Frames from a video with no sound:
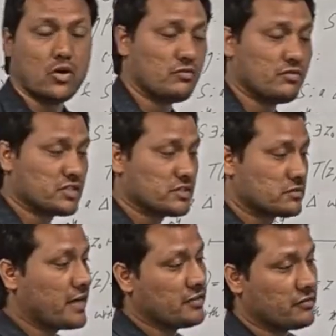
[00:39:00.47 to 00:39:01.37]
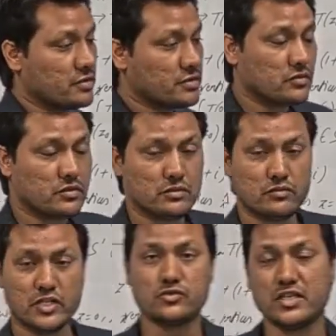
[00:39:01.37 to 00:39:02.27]
always a slight difference.
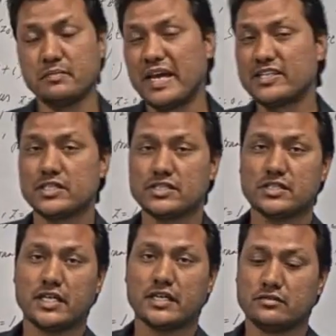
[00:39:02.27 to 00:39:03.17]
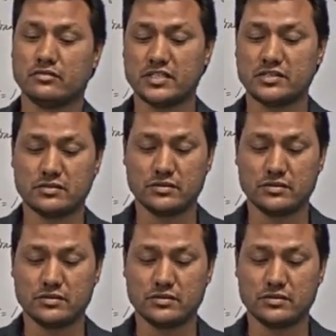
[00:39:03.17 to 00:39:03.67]
What is your imagination and what is